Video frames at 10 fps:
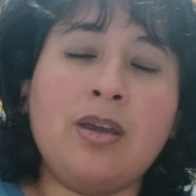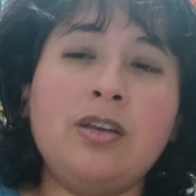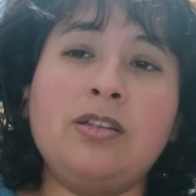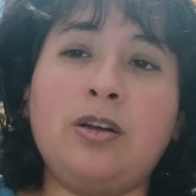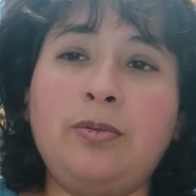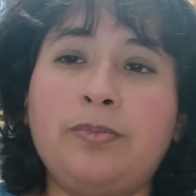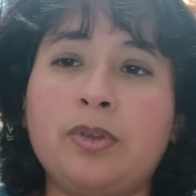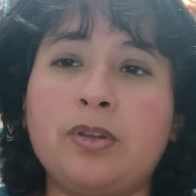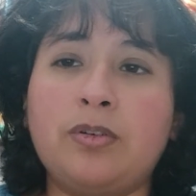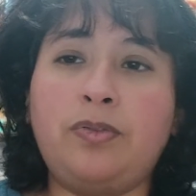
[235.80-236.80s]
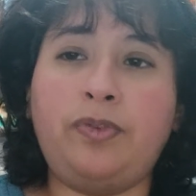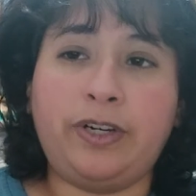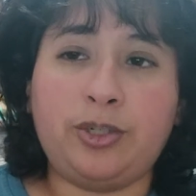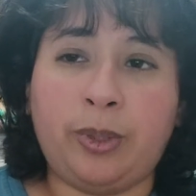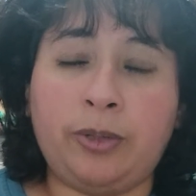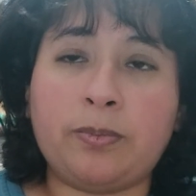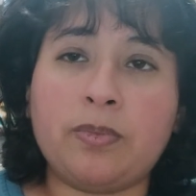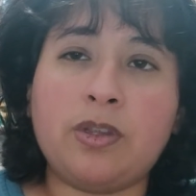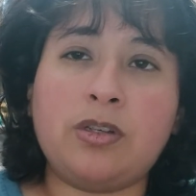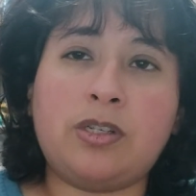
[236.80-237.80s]
So, first one,
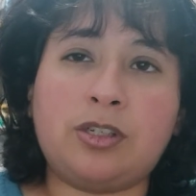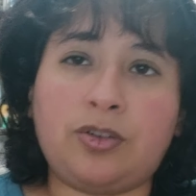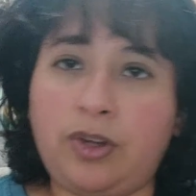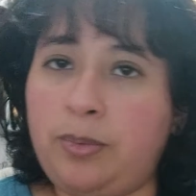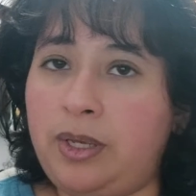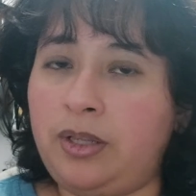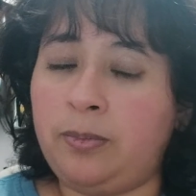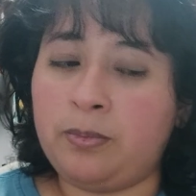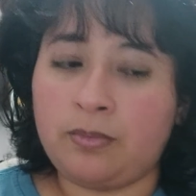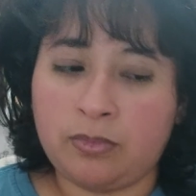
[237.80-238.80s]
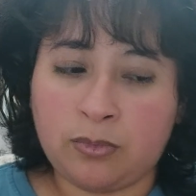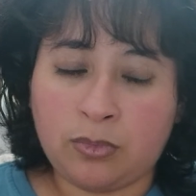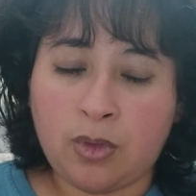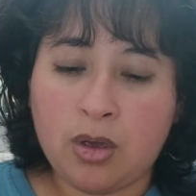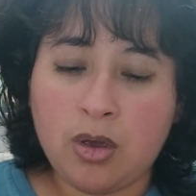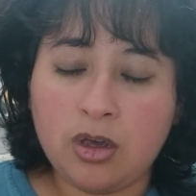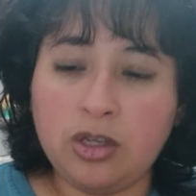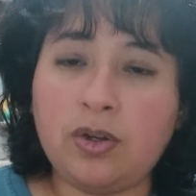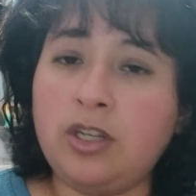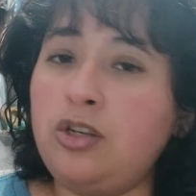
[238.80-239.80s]
screaming.
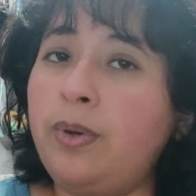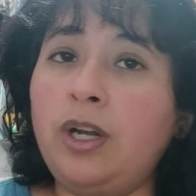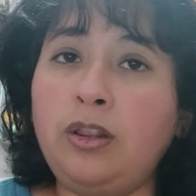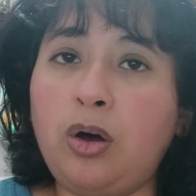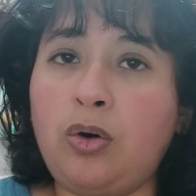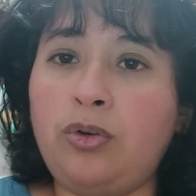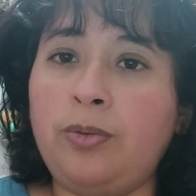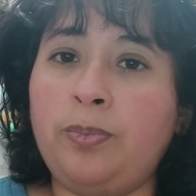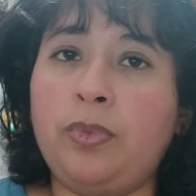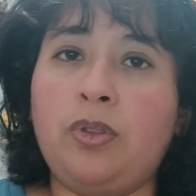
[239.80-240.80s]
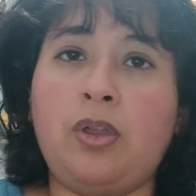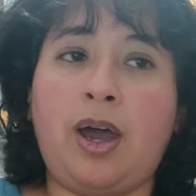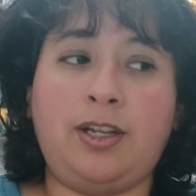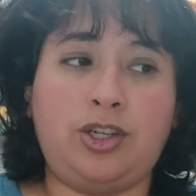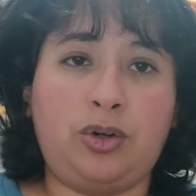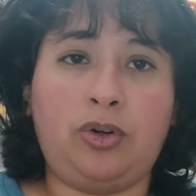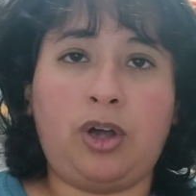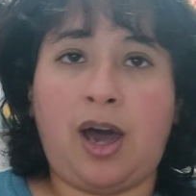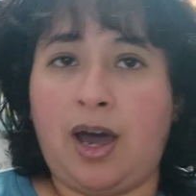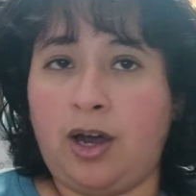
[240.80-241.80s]
You can do it alone at
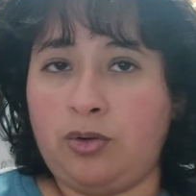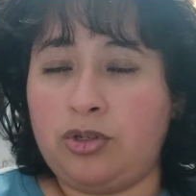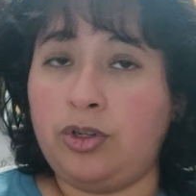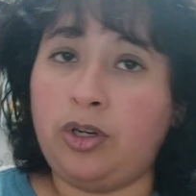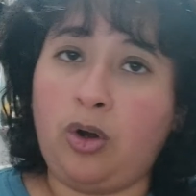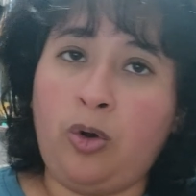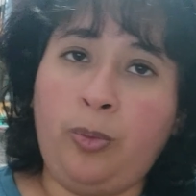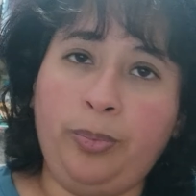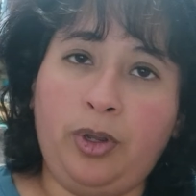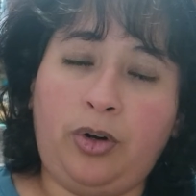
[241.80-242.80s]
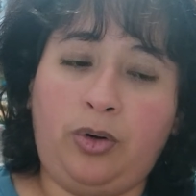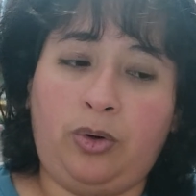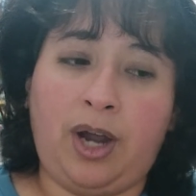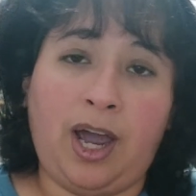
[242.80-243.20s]
your house or your home or